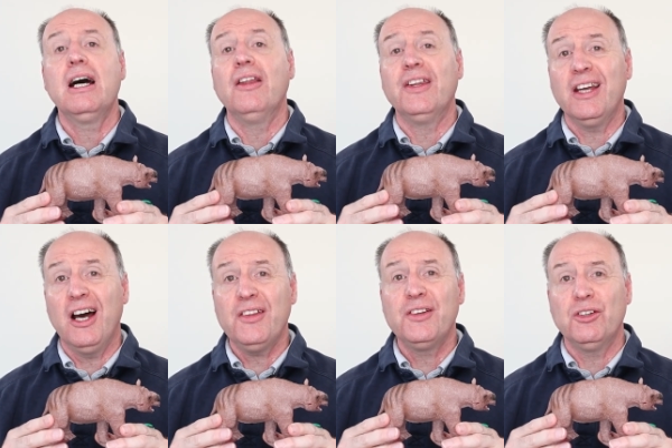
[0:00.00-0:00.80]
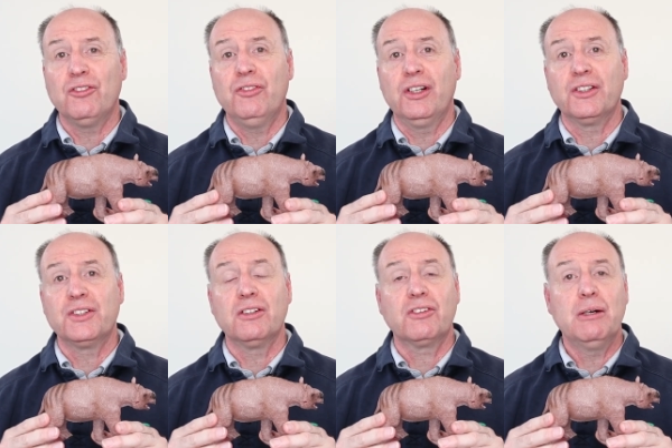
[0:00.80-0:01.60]
and the other new figures
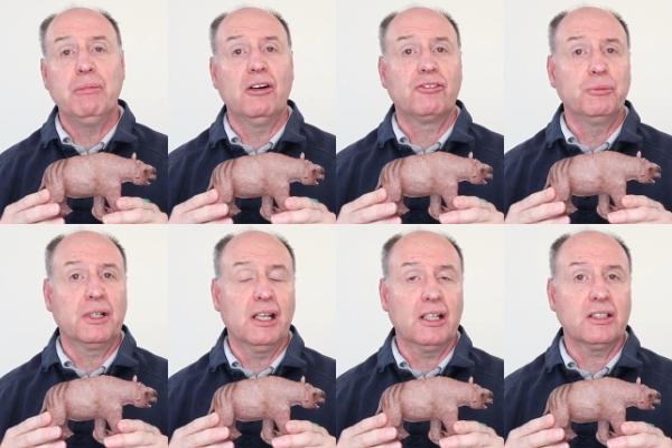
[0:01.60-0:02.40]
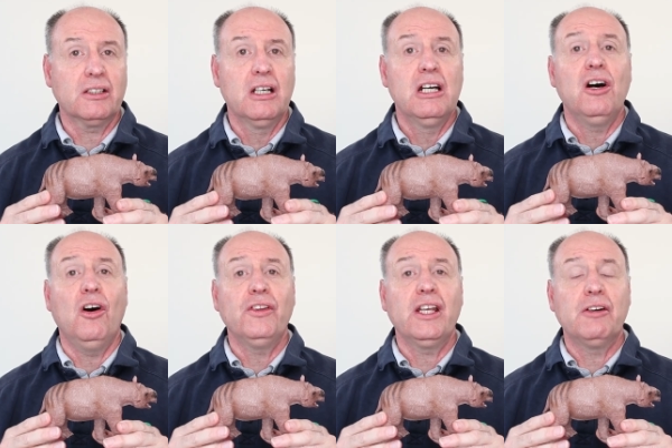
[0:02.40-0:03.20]
that have come up from CollectA
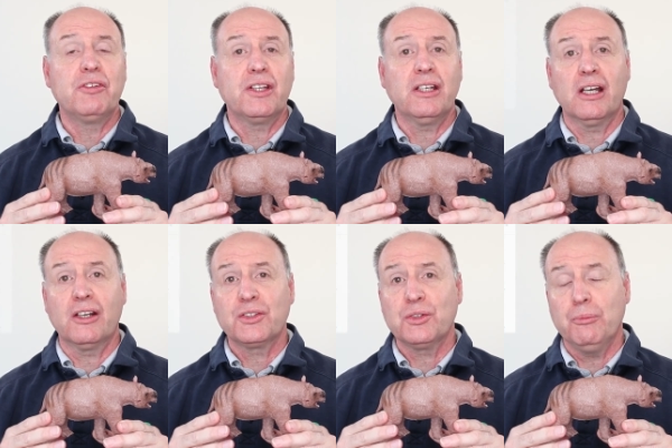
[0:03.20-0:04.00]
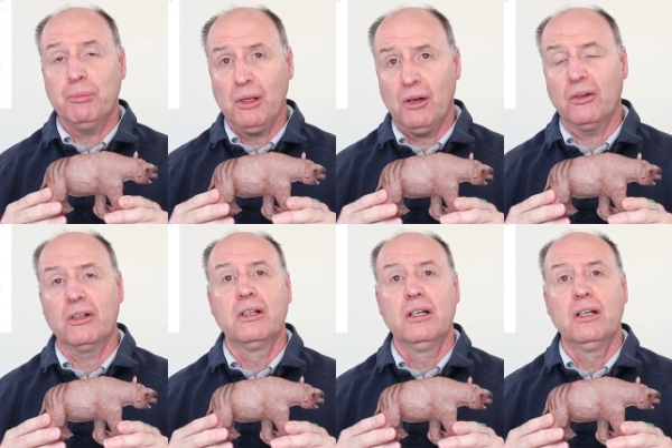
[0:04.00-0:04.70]
on the Everything Dinosaur blog.